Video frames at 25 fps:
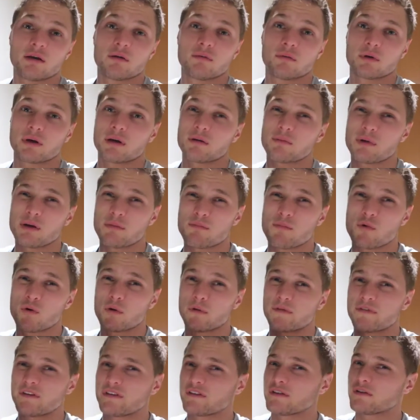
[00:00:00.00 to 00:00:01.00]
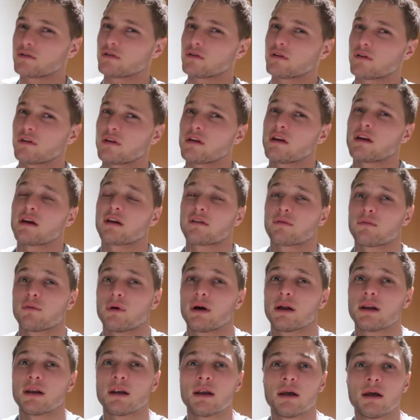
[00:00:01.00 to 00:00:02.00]
We're going to be more physical on the next
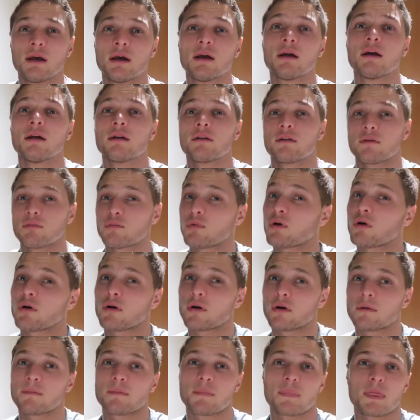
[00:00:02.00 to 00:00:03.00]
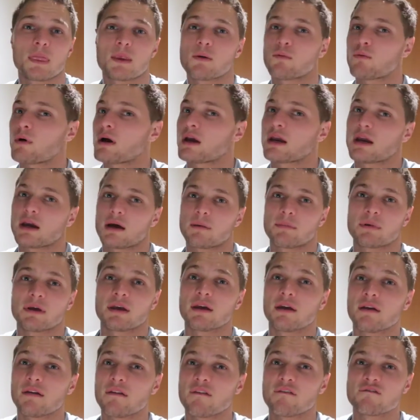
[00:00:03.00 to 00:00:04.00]
one. Tomorrow, waking up
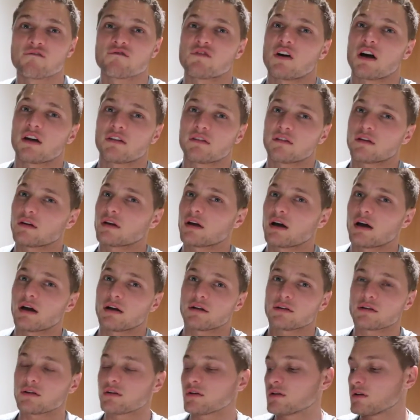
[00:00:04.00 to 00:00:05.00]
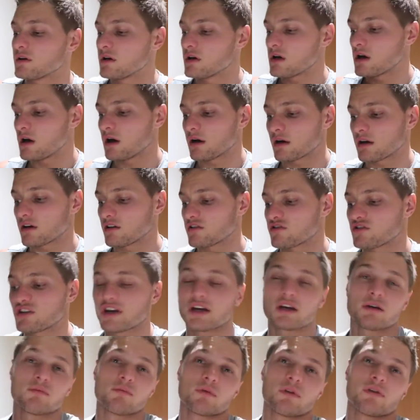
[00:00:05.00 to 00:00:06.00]
again, fasted cardio. I'm going to
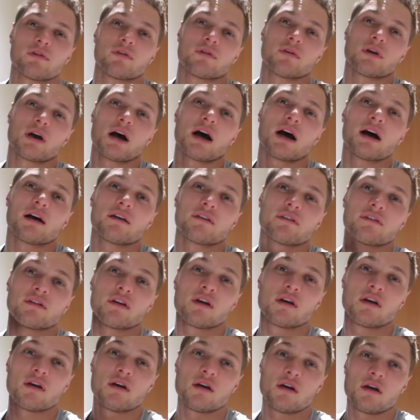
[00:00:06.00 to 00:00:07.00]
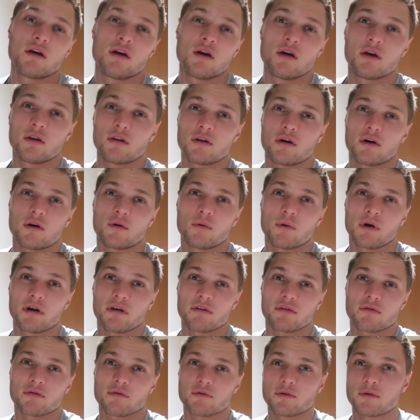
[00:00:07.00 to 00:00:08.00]
check in with you guys the whole way
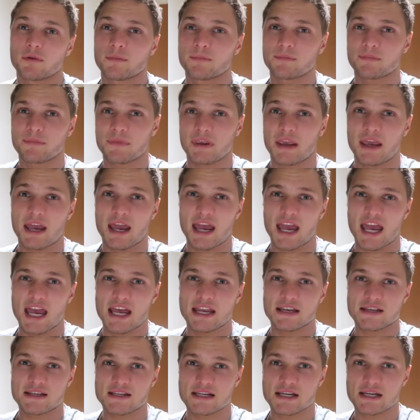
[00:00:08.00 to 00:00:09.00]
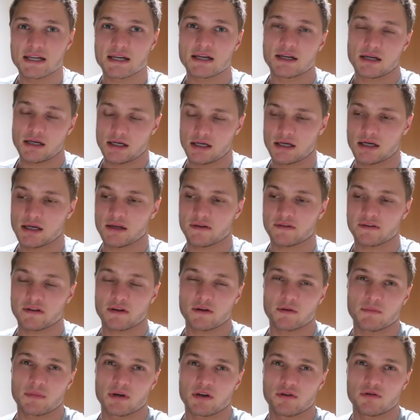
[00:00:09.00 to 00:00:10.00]
through, and it's
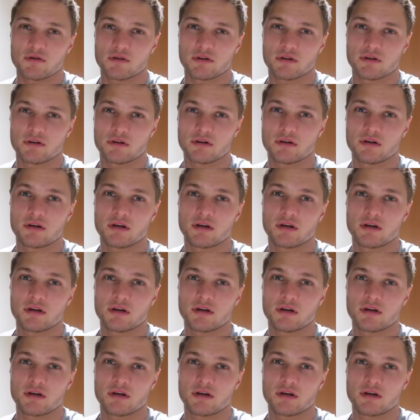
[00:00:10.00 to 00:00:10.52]
going to be good.